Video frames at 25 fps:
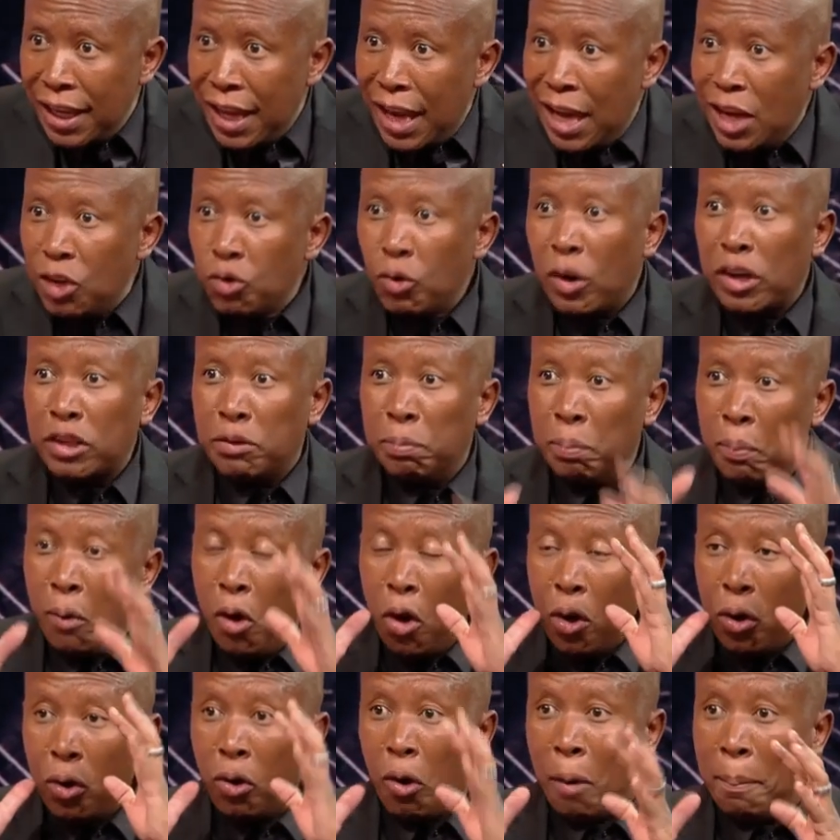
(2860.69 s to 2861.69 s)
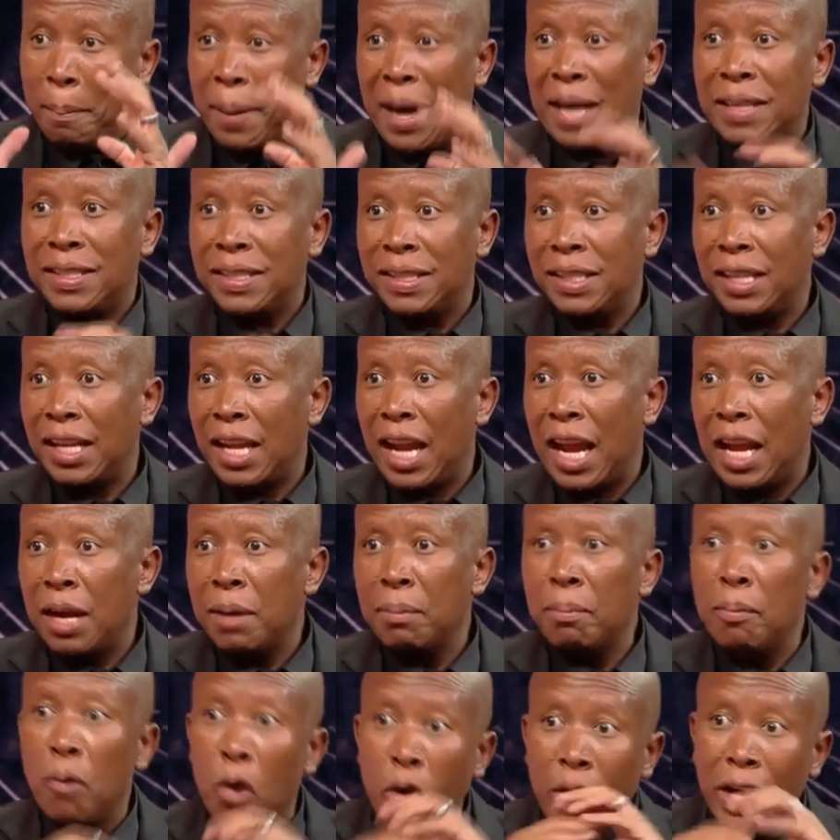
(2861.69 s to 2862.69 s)
It was more robust and
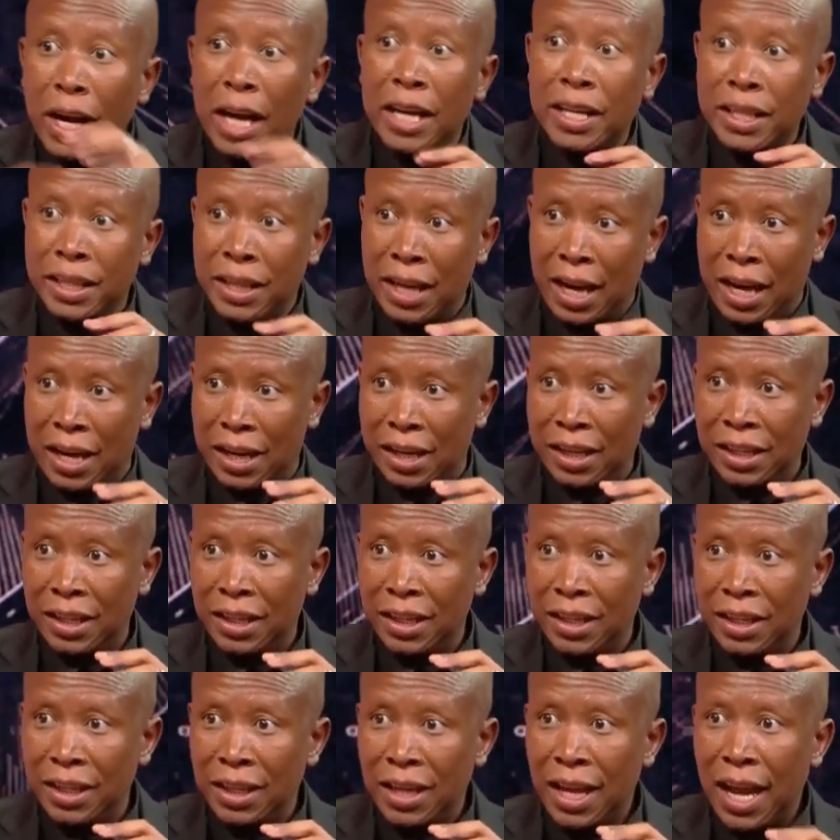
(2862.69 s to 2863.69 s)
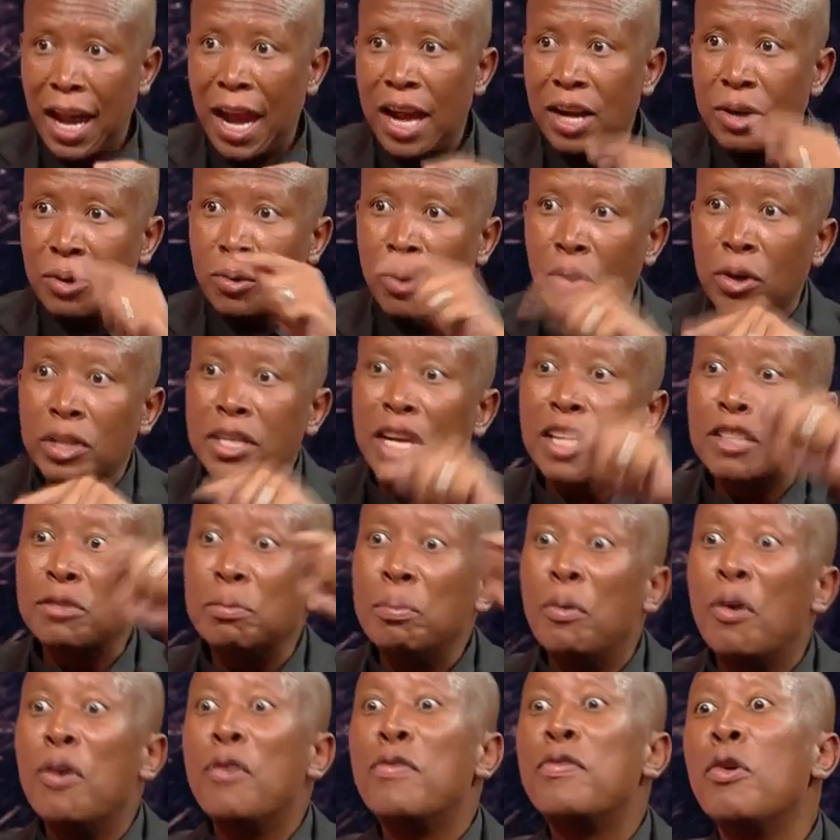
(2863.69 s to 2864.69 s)
more radical and got us
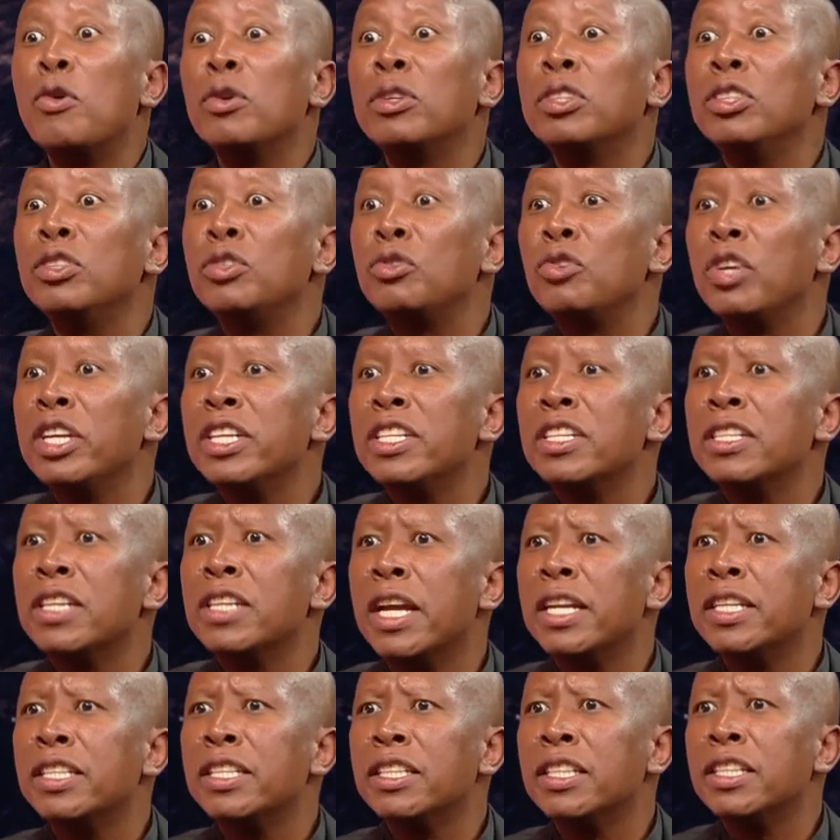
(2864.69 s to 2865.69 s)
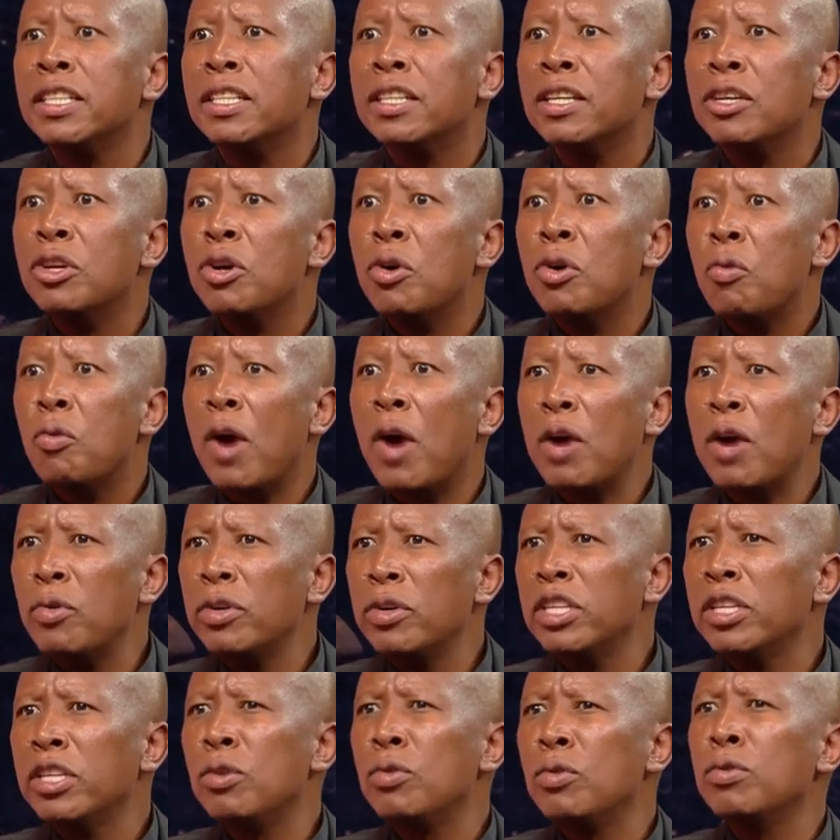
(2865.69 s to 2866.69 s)
more vote in 2019. Why
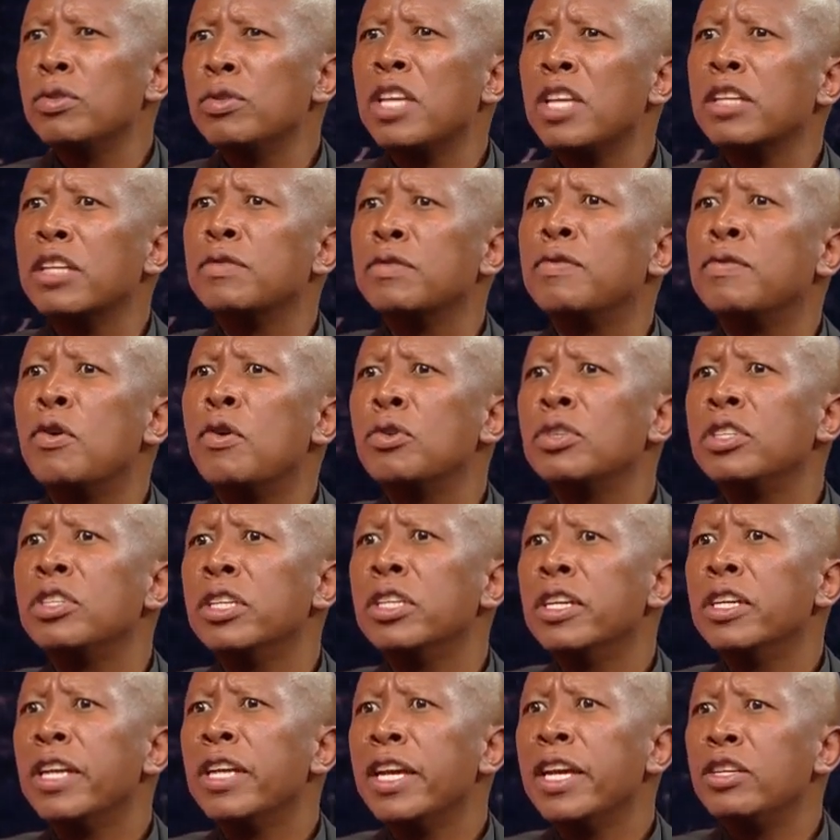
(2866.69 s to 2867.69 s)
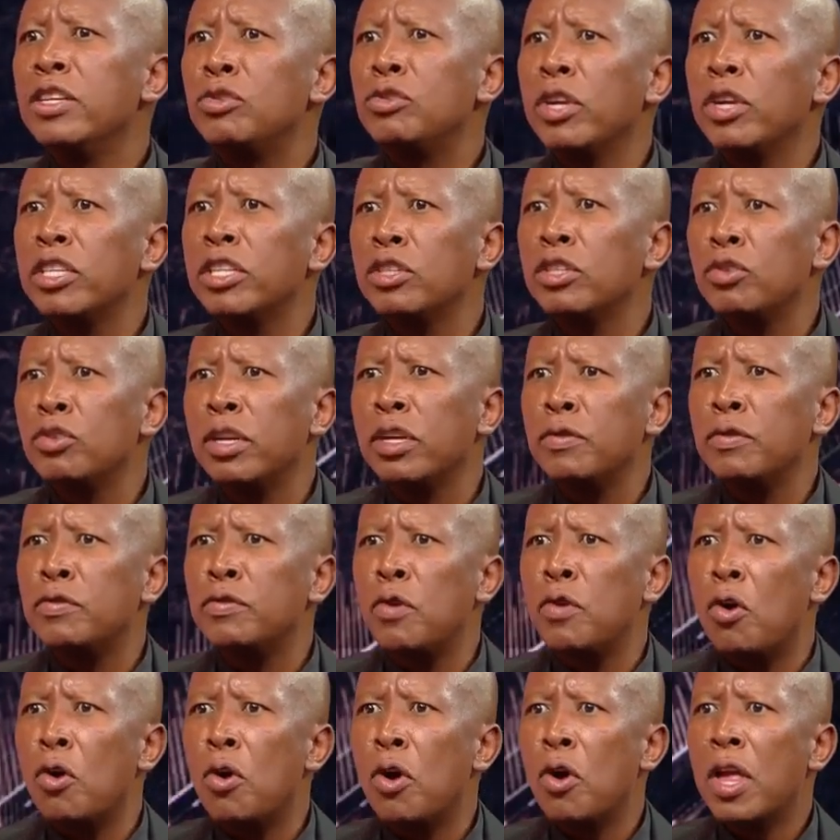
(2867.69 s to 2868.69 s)
would it lose us vote in
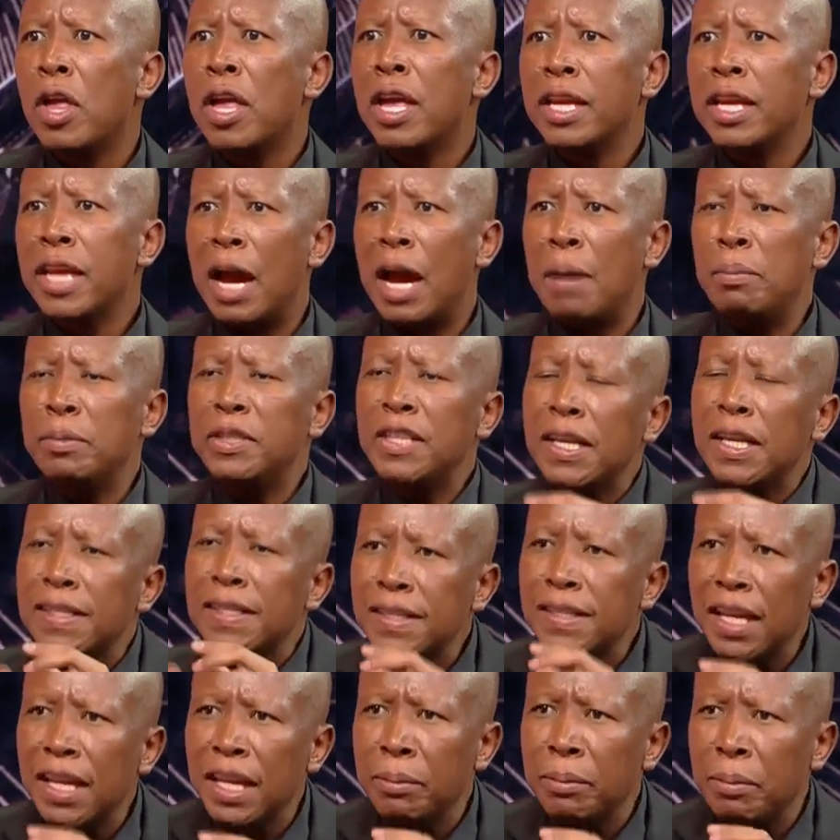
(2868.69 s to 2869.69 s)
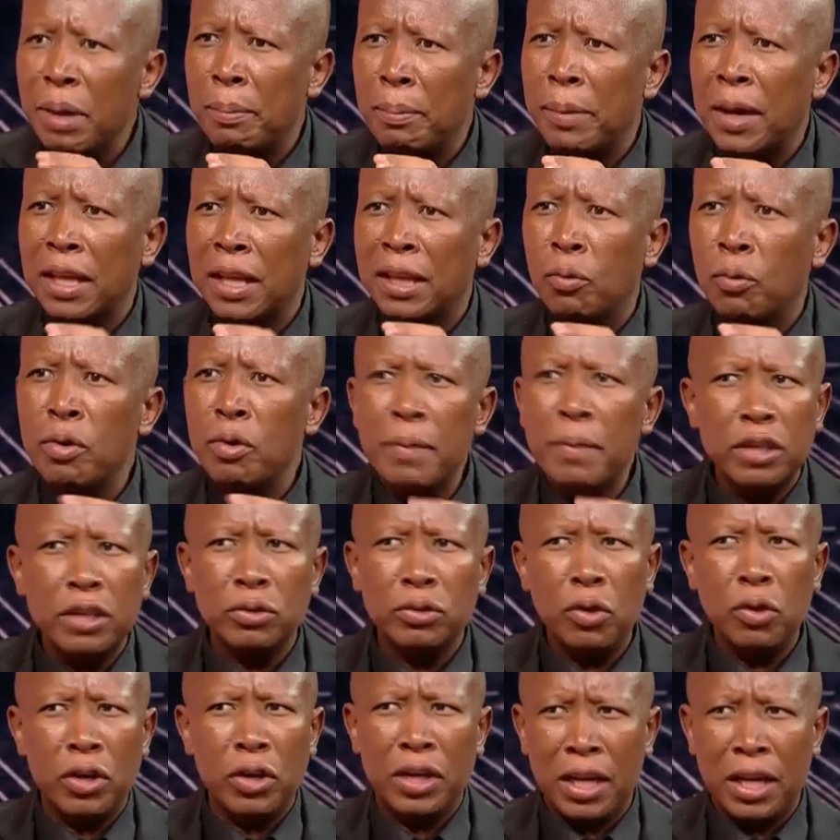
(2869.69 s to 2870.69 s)
2024? I'm just saying, my brother, we
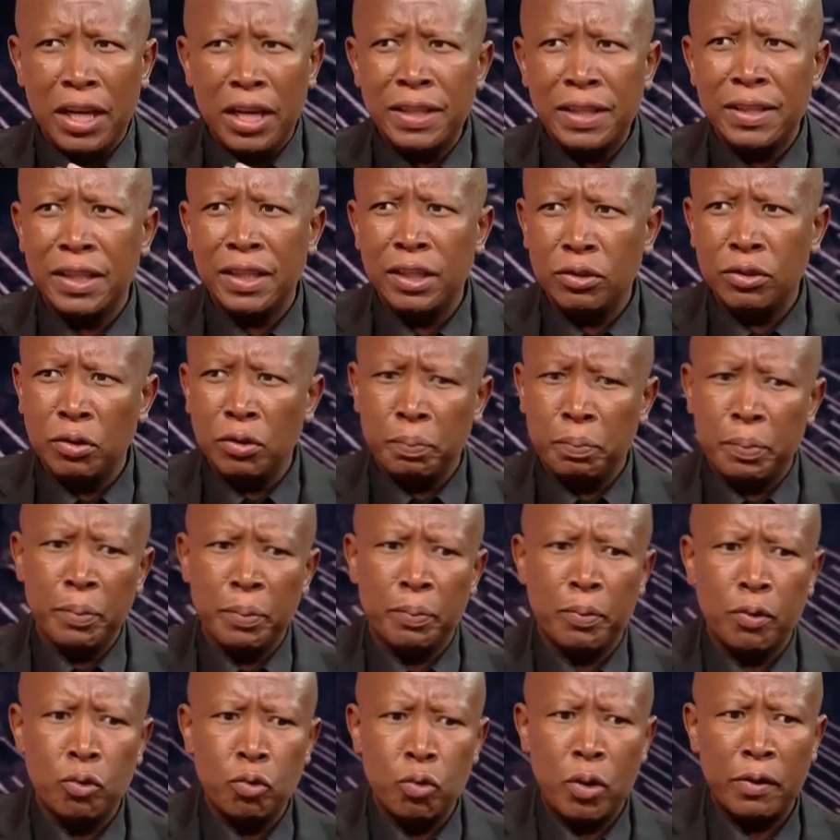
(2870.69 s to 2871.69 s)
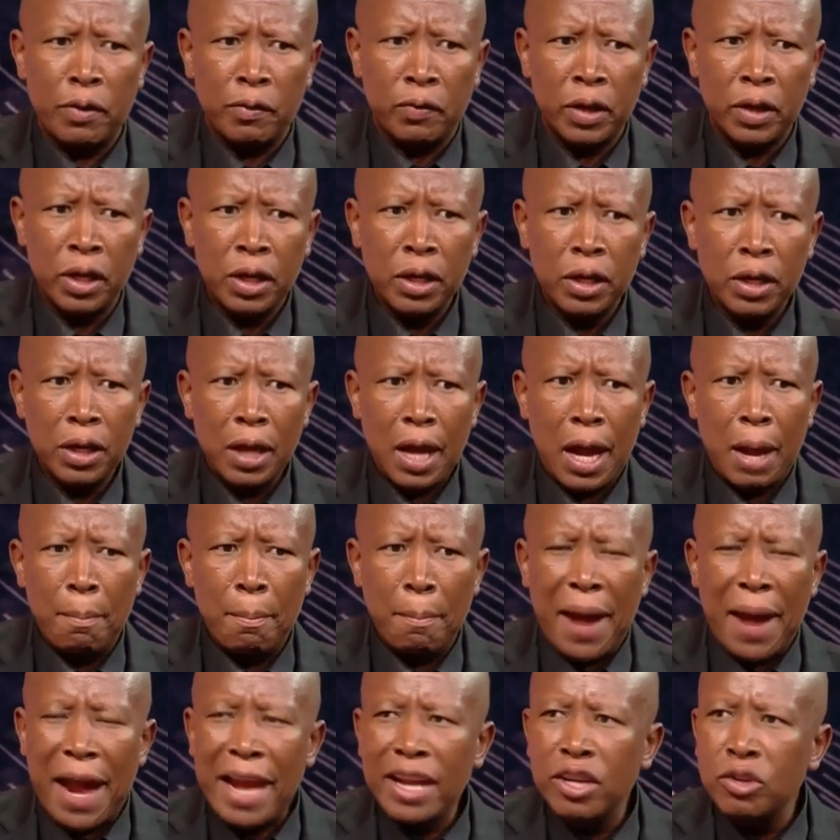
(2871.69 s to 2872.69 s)
must not listen to people who have a
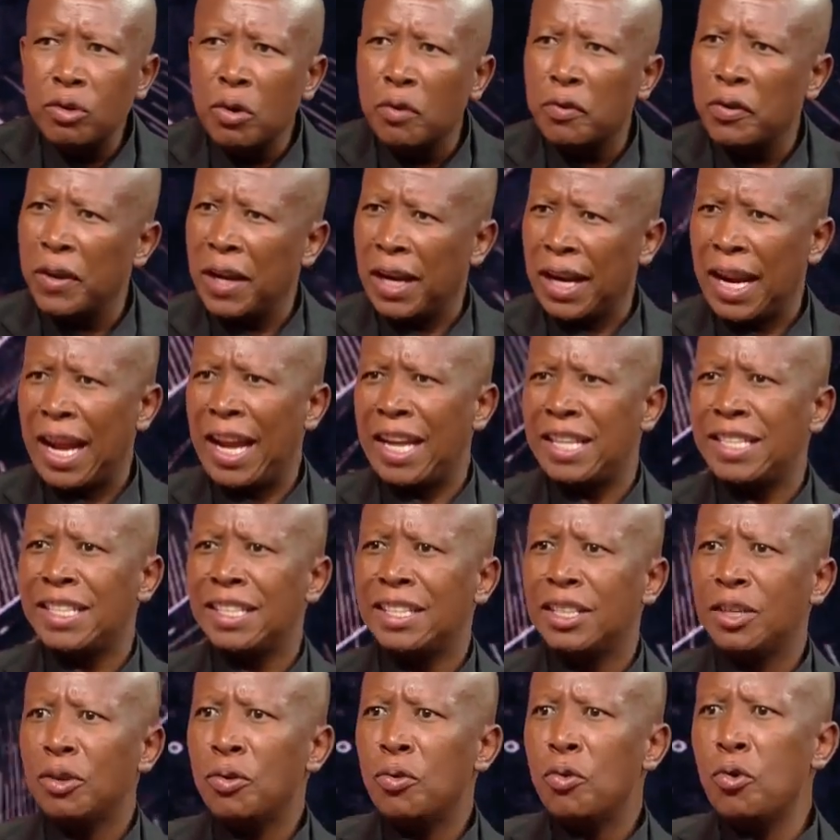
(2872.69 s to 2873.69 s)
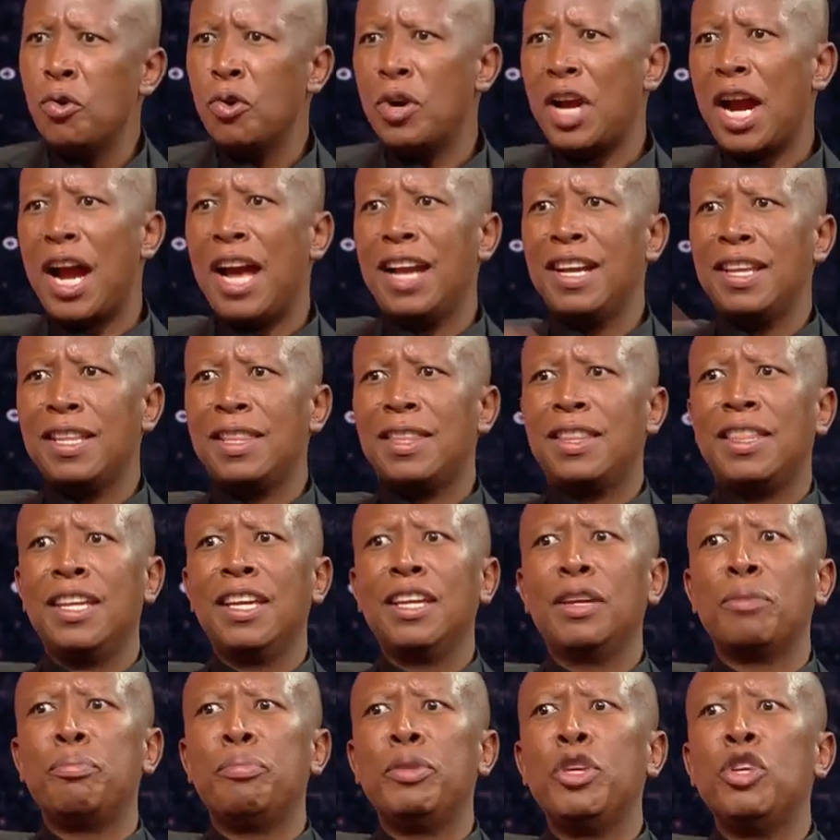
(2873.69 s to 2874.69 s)
mind of a rat, who can't
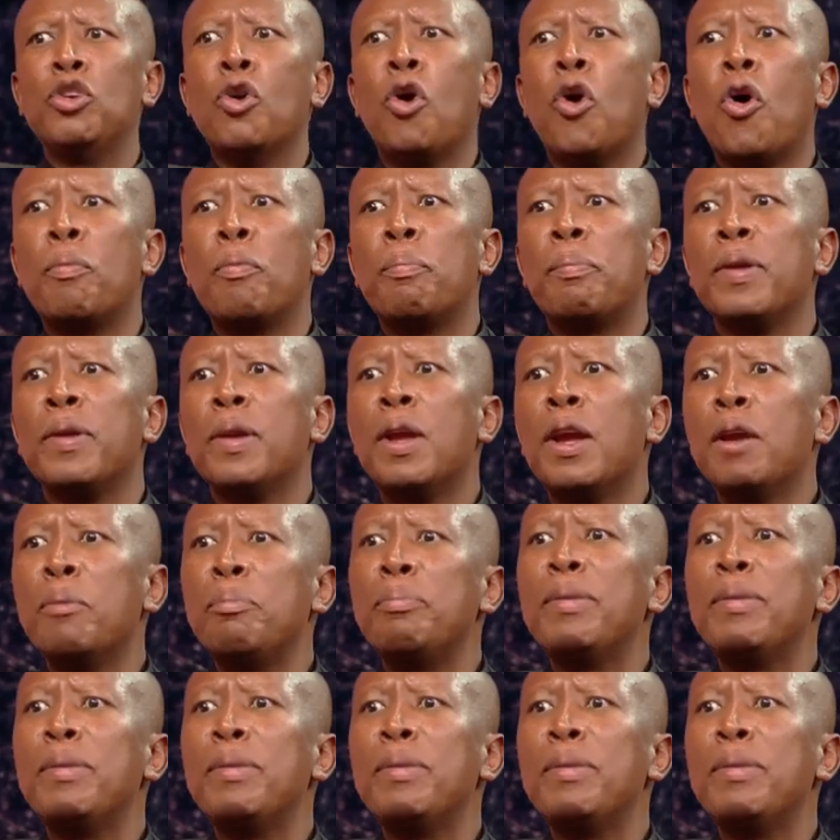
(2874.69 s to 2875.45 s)
think behind